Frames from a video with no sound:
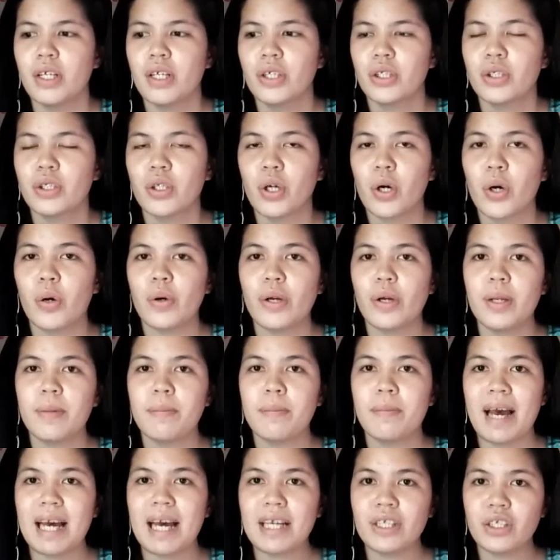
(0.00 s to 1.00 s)
So in
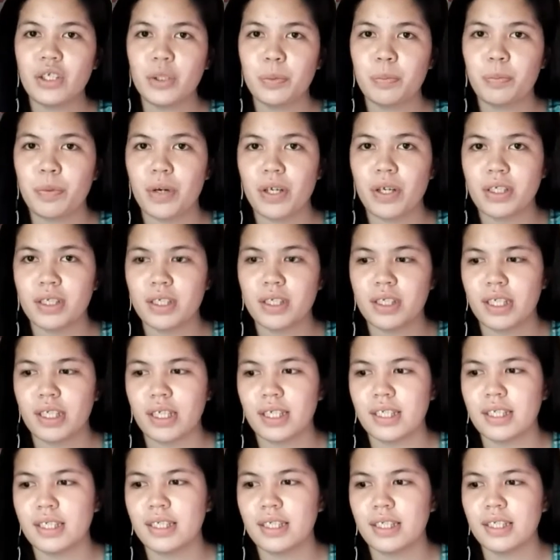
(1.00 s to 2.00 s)
batch
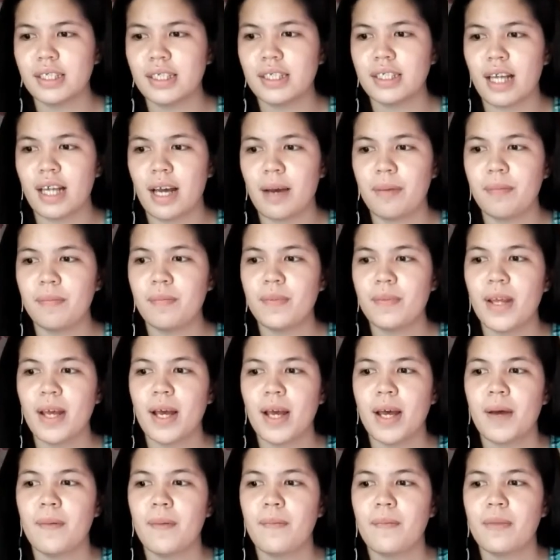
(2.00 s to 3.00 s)
processing system
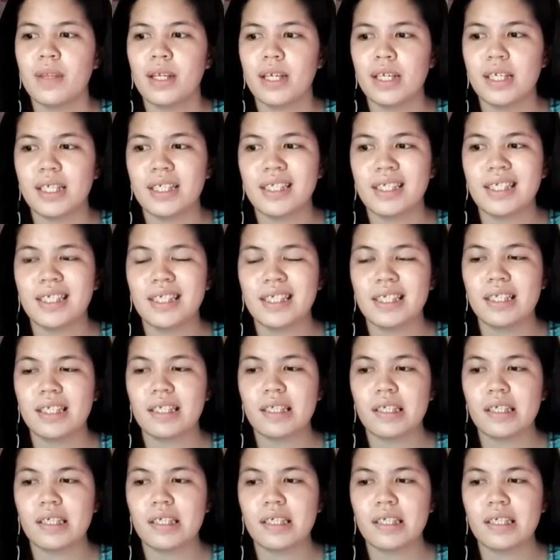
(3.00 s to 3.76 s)
is